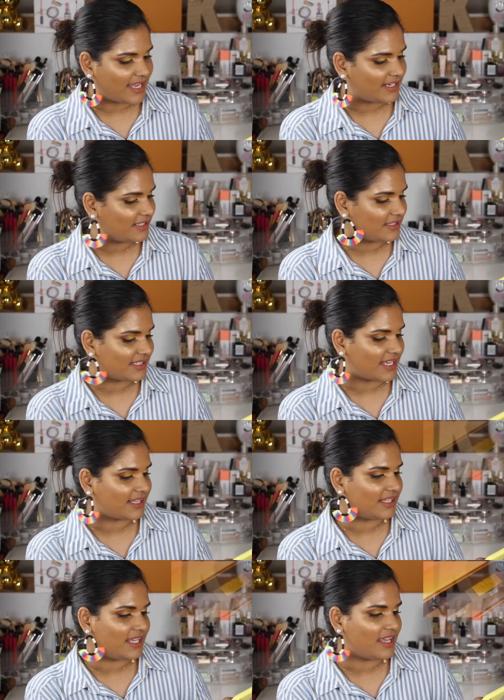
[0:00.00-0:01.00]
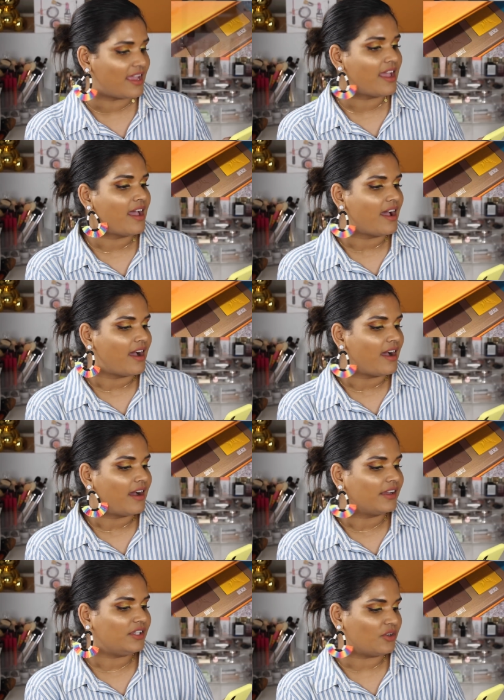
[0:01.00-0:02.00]
And it looks like the
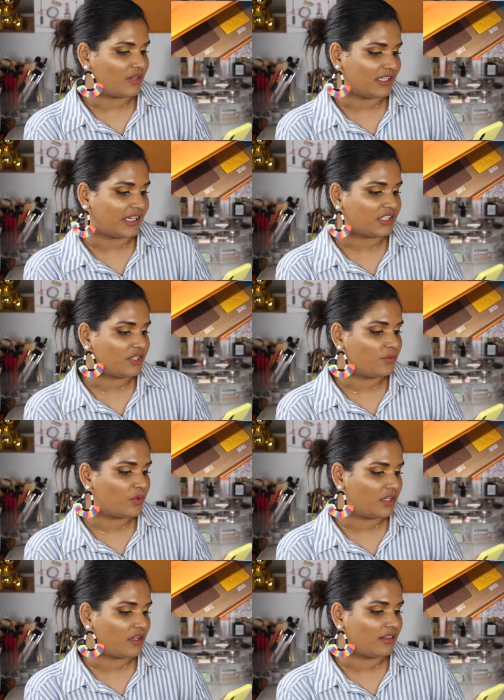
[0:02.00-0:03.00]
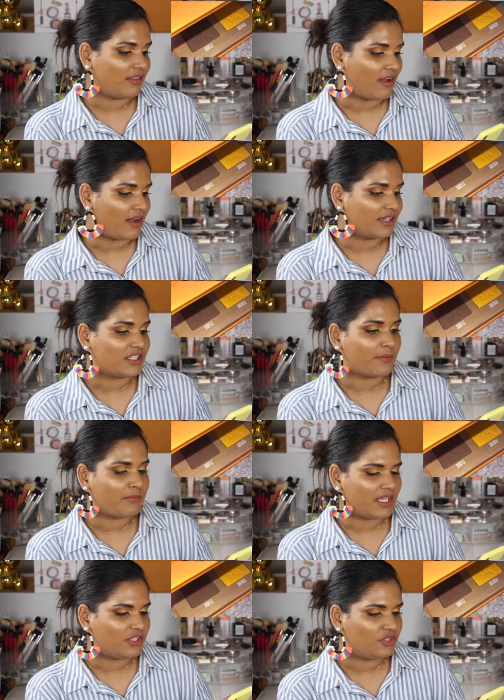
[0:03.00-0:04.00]
you know, collection will launch
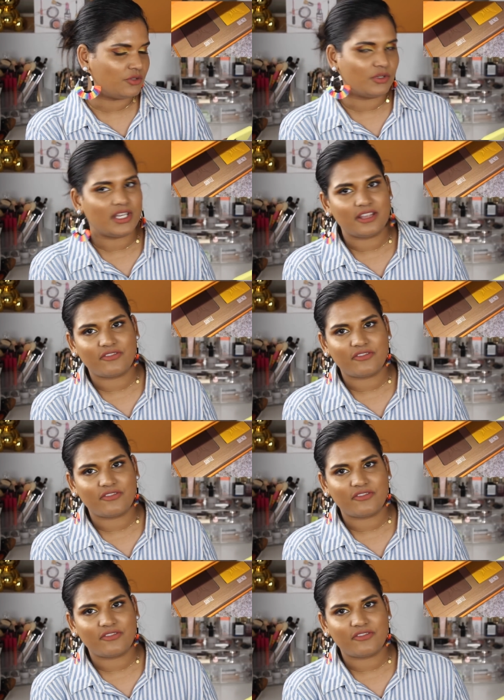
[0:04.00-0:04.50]
mid-June.